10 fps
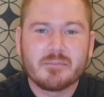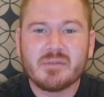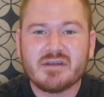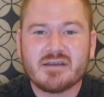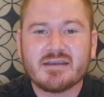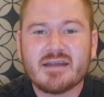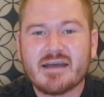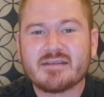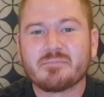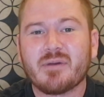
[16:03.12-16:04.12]
meaning it
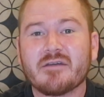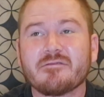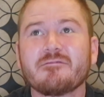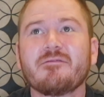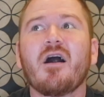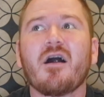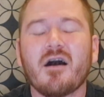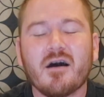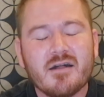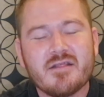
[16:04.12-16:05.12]
has by
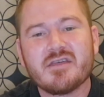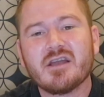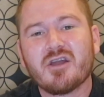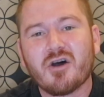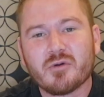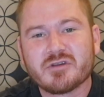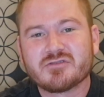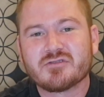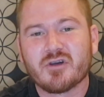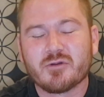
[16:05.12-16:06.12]
far the
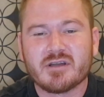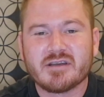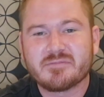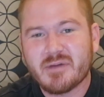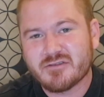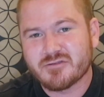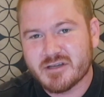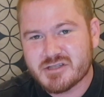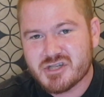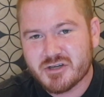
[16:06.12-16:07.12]
lowest total expense
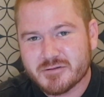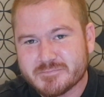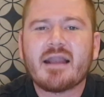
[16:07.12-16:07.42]
ratio.